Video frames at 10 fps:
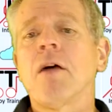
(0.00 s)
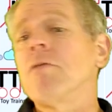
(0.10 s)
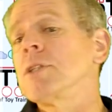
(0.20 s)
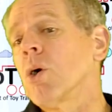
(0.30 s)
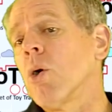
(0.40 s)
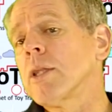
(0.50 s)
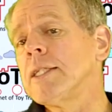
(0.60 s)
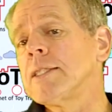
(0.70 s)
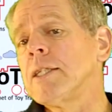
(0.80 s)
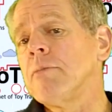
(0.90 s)
With all
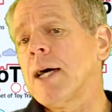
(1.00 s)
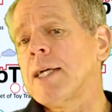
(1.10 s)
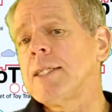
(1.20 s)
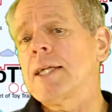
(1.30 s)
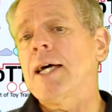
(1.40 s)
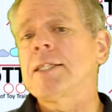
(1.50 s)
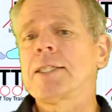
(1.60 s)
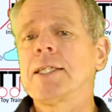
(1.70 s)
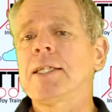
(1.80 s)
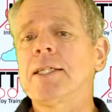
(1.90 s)
this in mind, I
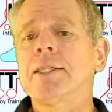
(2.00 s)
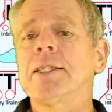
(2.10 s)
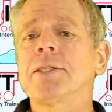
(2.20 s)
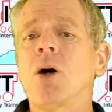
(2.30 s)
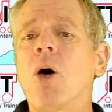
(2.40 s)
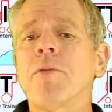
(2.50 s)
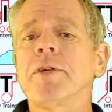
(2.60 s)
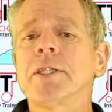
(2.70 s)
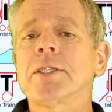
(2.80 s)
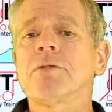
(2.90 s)
think it is
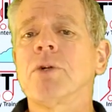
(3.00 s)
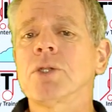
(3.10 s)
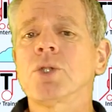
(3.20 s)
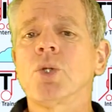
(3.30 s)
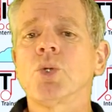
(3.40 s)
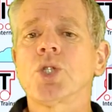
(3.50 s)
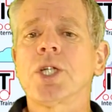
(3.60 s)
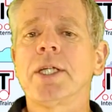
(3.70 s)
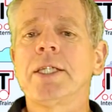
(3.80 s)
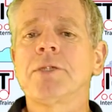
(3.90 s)
obvious what
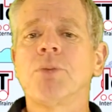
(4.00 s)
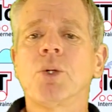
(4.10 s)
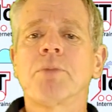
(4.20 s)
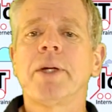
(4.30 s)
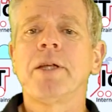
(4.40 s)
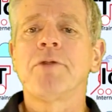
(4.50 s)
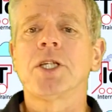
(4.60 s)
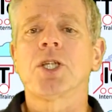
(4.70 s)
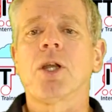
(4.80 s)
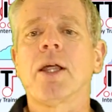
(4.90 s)
solution is more
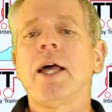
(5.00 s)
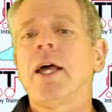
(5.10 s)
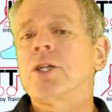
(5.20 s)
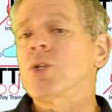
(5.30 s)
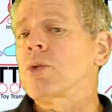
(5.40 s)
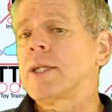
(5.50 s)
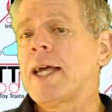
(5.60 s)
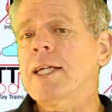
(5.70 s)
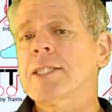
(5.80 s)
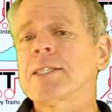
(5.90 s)
beneficial, so the
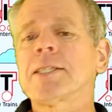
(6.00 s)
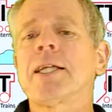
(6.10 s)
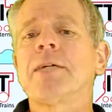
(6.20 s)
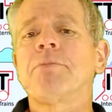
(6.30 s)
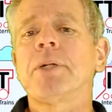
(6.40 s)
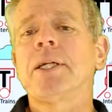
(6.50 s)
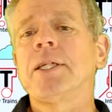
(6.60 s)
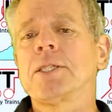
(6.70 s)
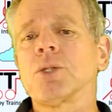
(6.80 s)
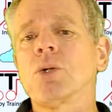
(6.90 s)
next step
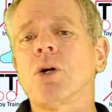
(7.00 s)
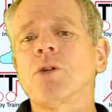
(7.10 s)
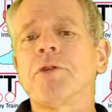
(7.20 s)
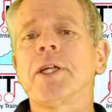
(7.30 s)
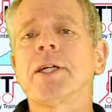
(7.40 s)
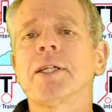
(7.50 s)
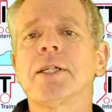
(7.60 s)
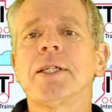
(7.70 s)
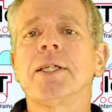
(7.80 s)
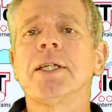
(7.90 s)
is to configure
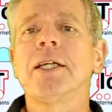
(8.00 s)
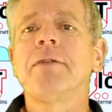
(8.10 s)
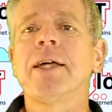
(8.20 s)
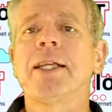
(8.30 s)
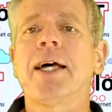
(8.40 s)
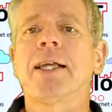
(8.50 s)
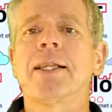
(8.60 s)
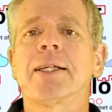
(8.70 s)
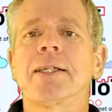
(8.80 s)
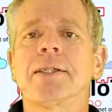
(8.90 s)
the event
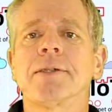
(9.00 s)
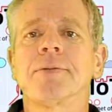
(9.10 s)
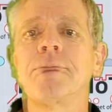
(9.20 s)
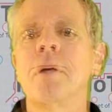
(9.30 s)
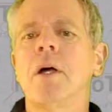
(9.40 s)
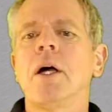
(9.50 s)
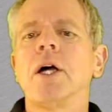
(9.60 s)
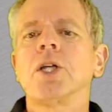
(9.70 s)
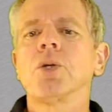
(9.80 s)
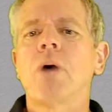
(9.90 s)
handler.
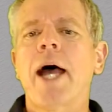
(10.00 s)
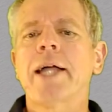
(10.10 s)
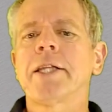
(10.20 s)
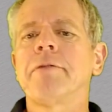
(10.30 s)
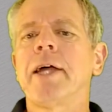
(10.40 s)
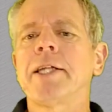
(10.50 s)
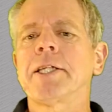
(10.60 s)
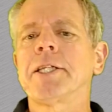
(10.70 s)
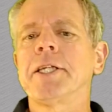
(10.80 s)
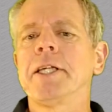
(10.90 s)
To
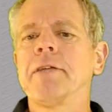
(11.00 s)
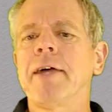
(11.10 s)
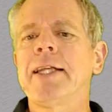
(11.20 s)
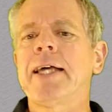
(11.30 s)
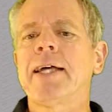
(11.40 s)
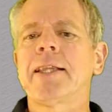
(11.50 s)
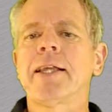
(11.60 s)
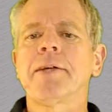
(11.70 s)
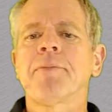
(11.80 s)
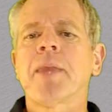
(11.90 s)
activate the event
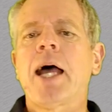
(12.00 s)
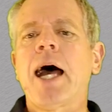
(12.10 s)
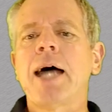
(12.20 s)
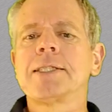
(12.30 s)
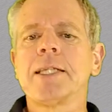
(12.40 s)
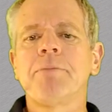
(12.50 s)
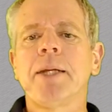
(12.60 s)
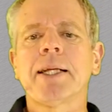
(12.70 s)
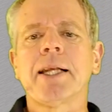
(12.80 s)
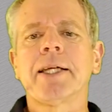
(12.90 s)
handler, I
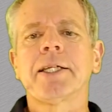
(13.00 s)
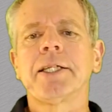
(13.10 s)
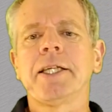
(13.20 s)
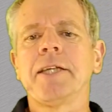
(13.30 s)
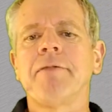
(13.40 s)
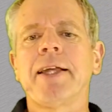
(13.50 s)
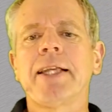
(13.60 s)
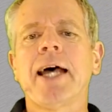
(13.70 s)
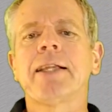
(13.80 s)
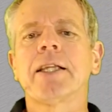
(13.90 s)
simply click the event
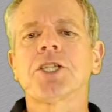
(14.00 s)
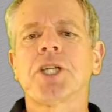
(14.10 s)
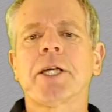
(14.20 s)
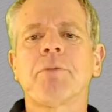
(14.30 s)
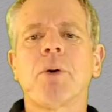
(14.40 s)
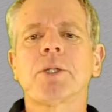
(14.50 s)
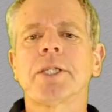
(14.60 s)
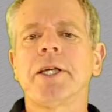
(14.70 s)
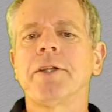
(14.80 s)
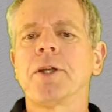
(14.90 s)
handler checkbox
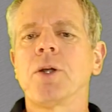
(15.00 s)
in the